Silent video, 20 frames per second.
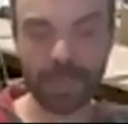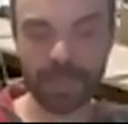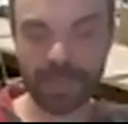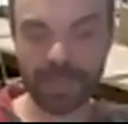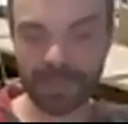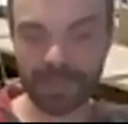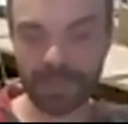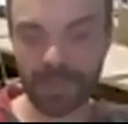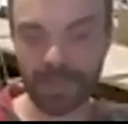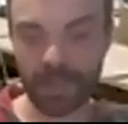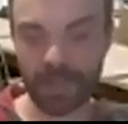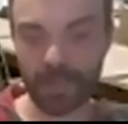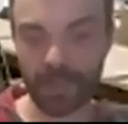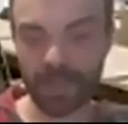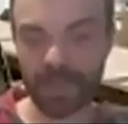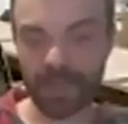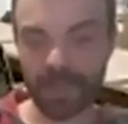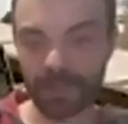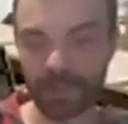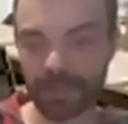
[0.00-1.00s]
So the goal
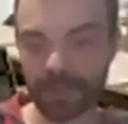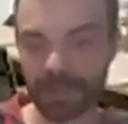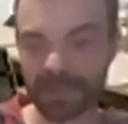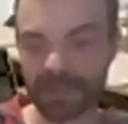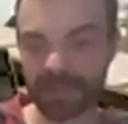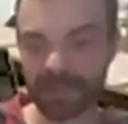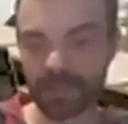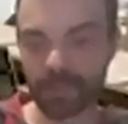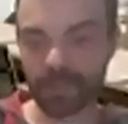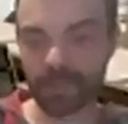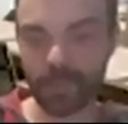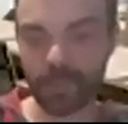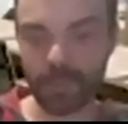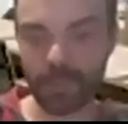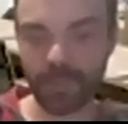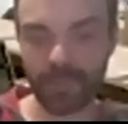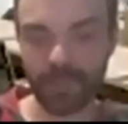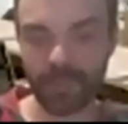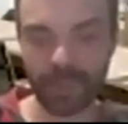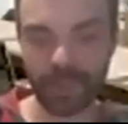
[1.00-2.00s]
here is to
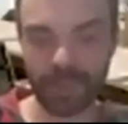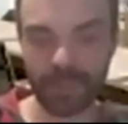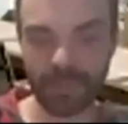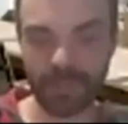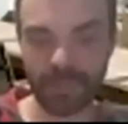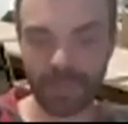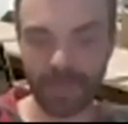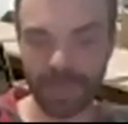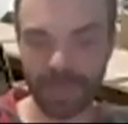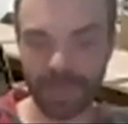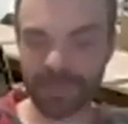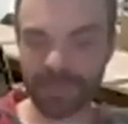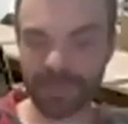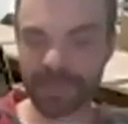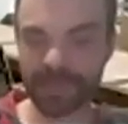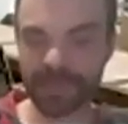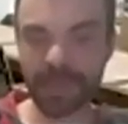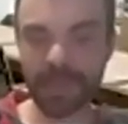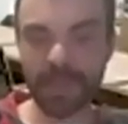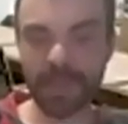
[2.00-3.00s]
move the
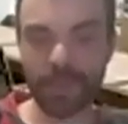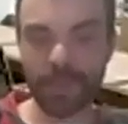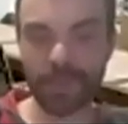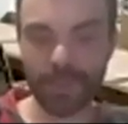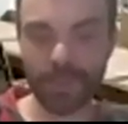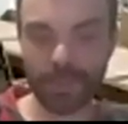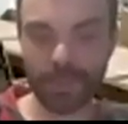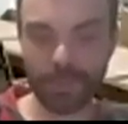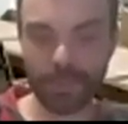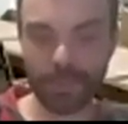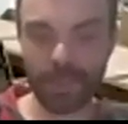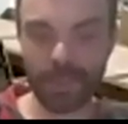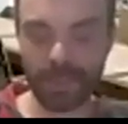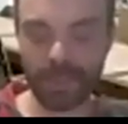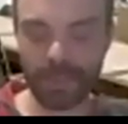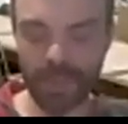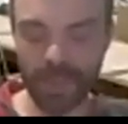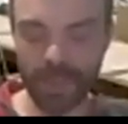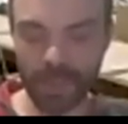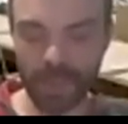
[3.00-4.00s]
plants through the
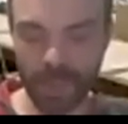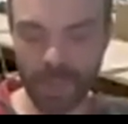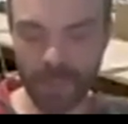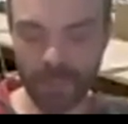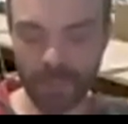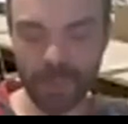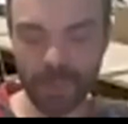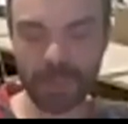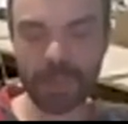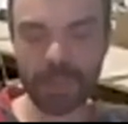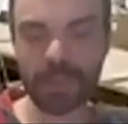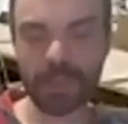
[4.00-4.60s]
imaging chamber,